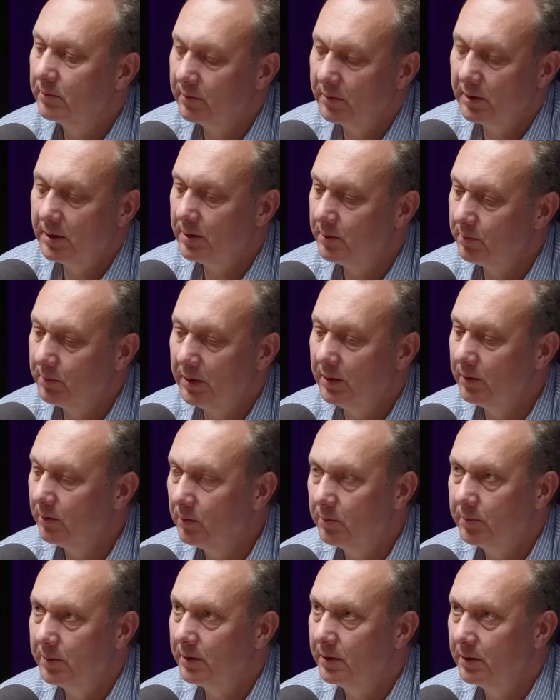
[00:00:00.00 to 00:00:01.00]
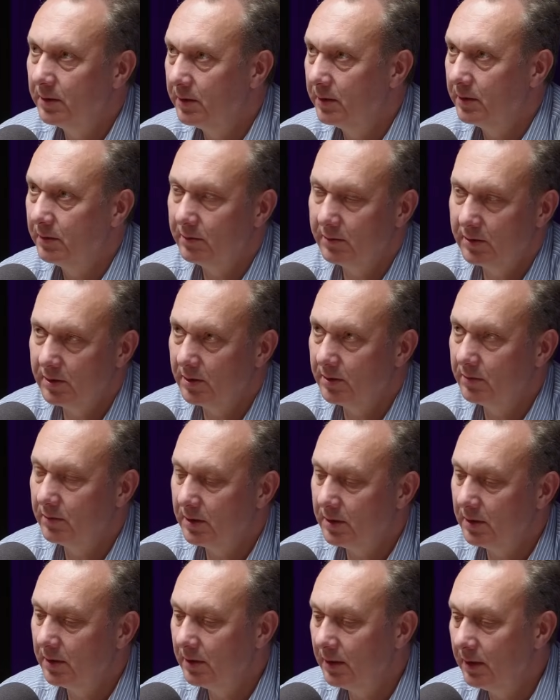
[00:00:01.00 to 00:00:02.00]
has been opened just
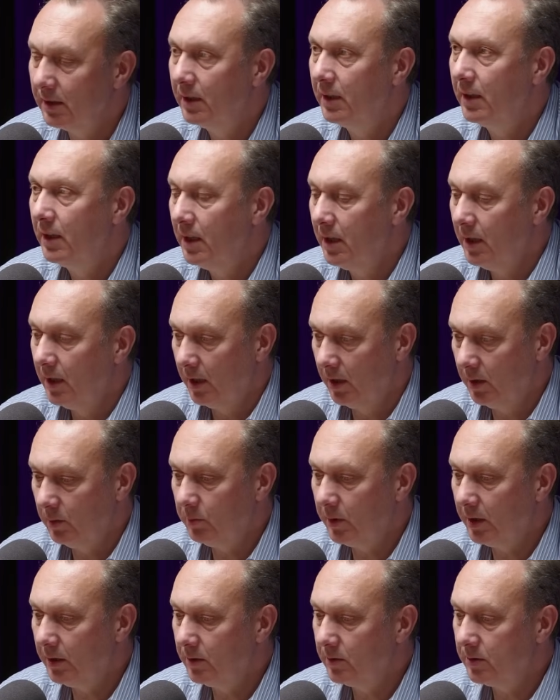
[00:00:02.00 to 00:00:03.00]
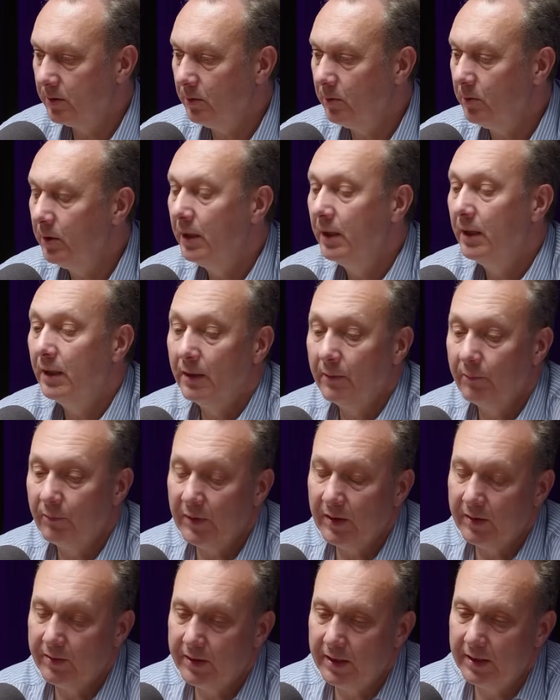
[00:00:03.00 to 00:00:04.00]
recently in Brno. So,
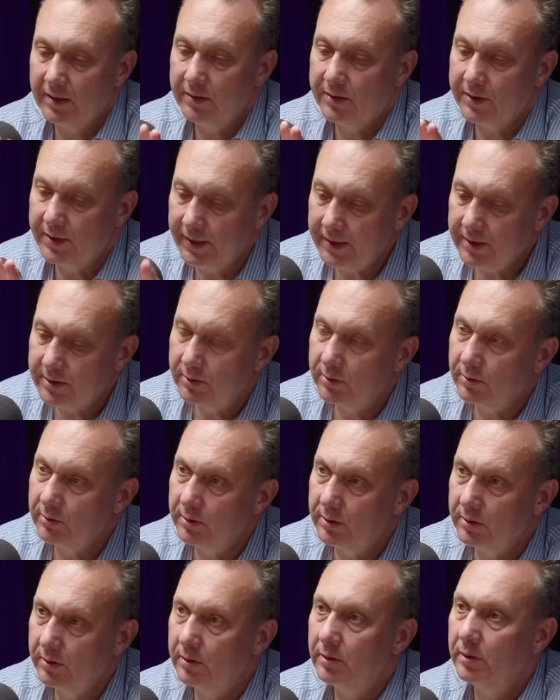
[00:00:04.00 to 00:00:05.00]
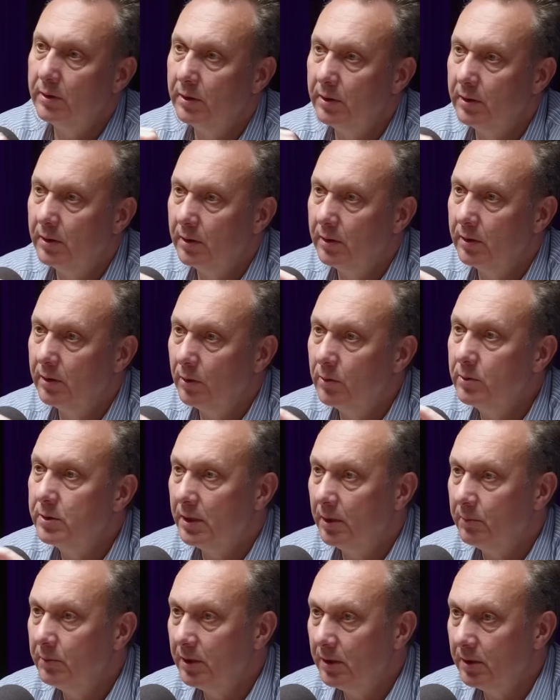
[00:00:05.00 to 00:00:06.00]
and thanks to those
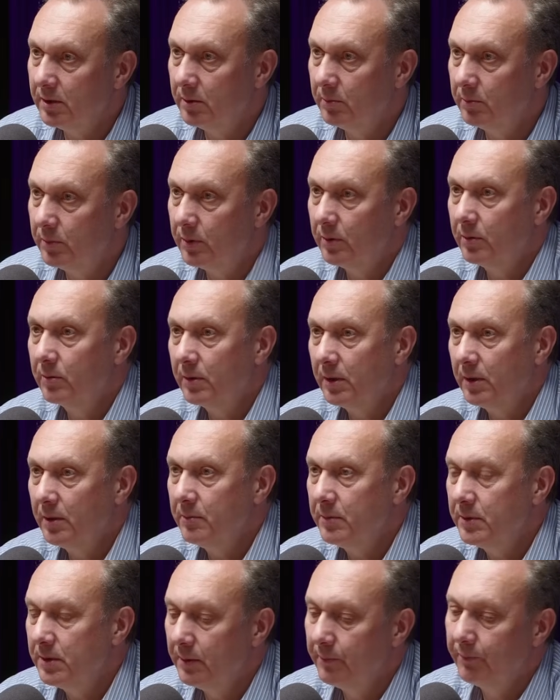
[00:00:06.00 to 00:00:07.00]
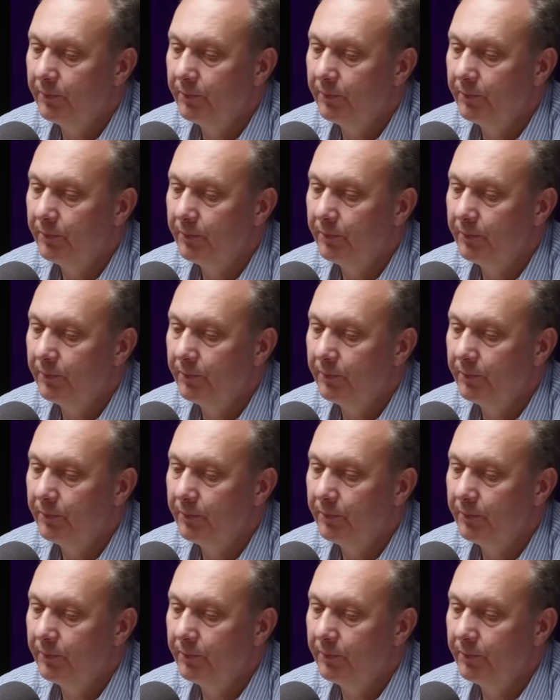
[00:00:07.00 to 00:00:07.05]
harm reduction programs,